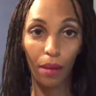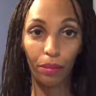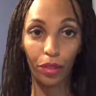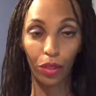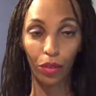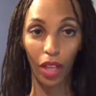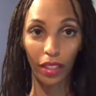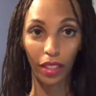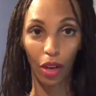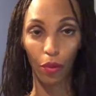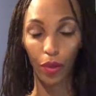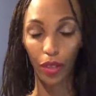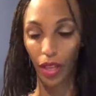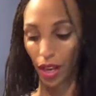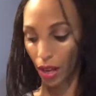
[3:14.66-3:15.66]
So that's how
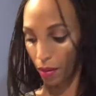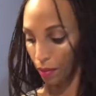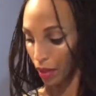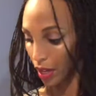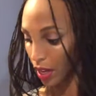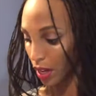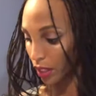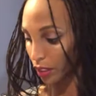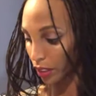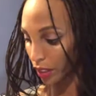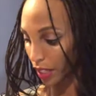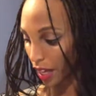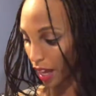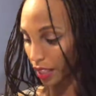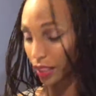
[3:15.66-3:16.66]
we came to
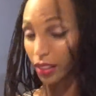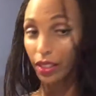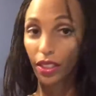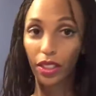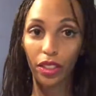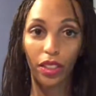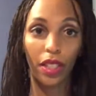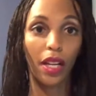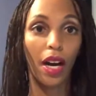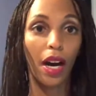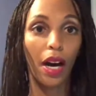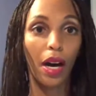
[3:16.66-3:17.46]
that decision.